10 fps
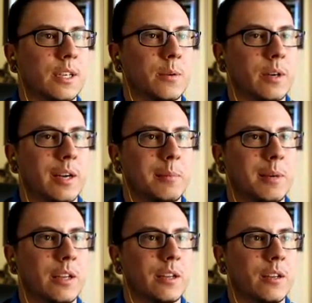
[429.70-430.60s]
Fuck, where am
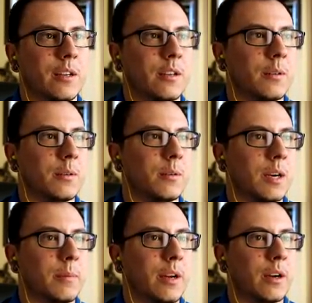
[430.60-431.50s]
I?
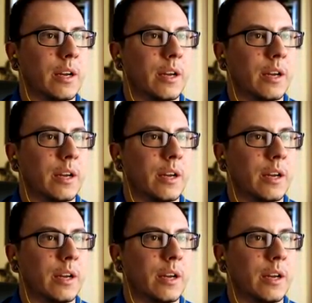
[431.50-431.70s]
Where am I?